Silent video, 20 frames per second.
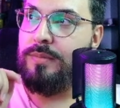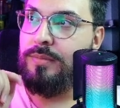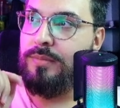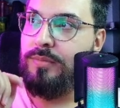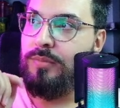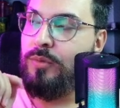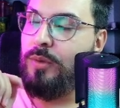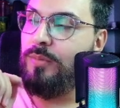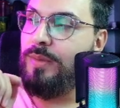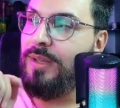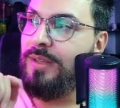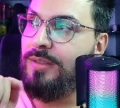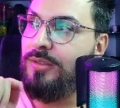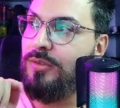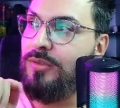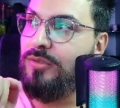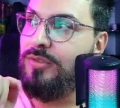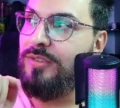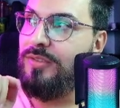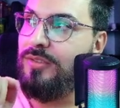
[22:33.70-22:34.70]
we made a little
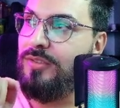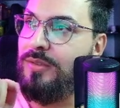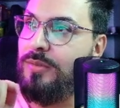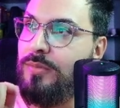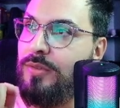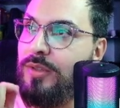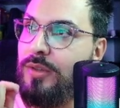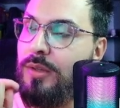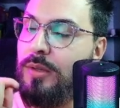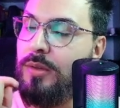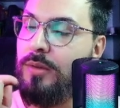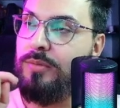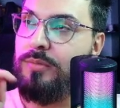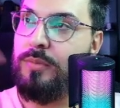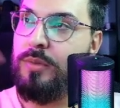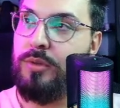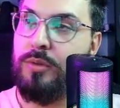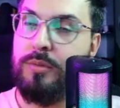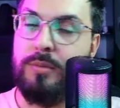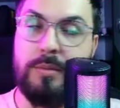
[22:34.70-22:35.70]
system here,
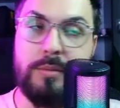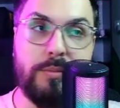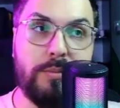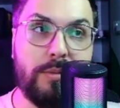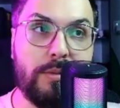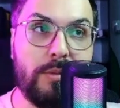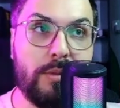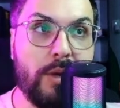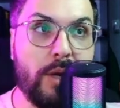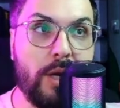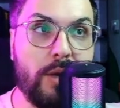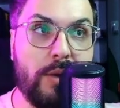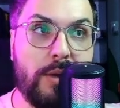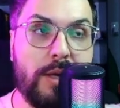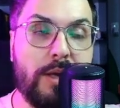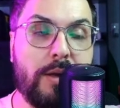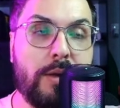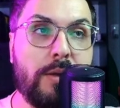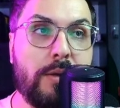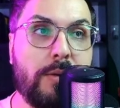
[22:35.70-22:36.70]
logged
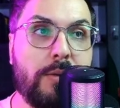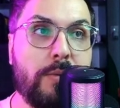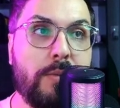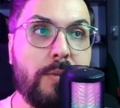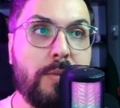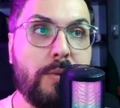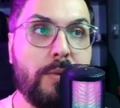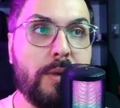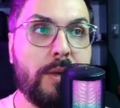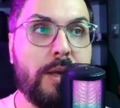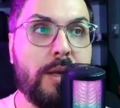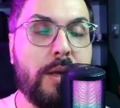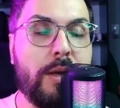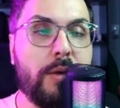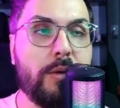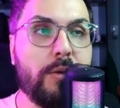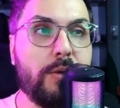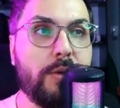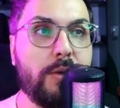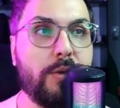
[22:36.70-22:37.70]
in
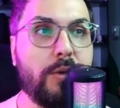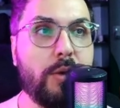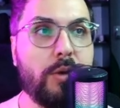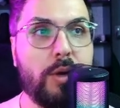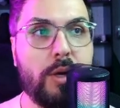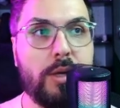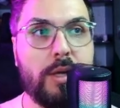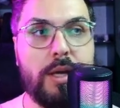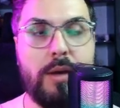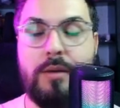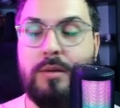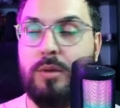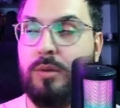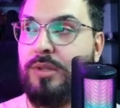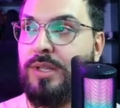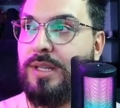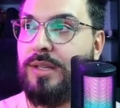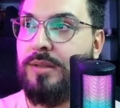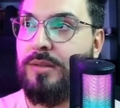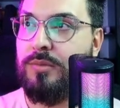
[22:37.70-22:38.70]
and the log out,
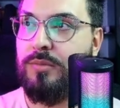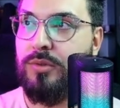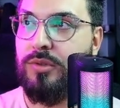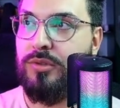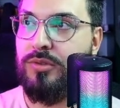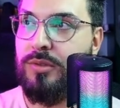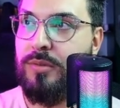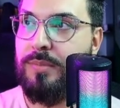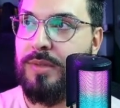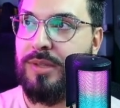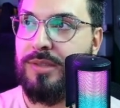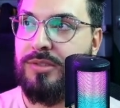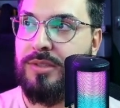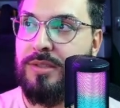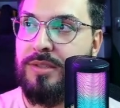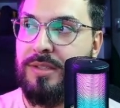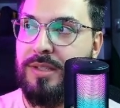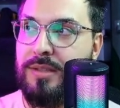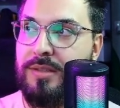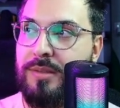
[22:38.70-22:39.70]
okay? Which is the basic
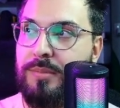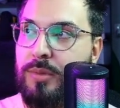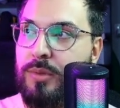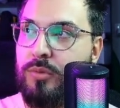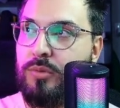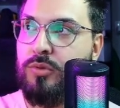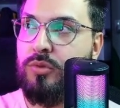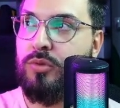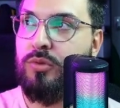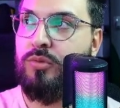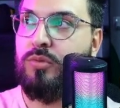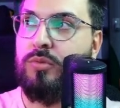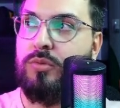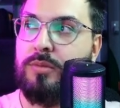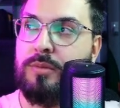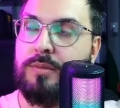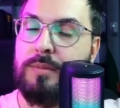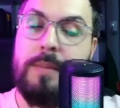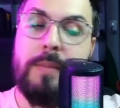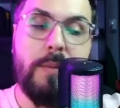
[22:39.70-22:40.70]
thing that people do.
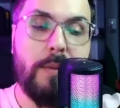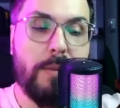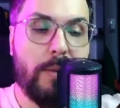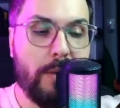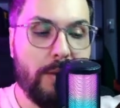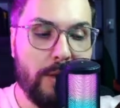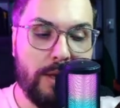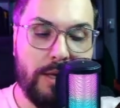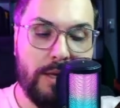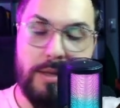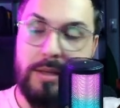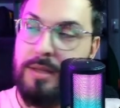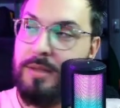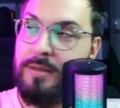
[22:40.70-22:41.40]
Then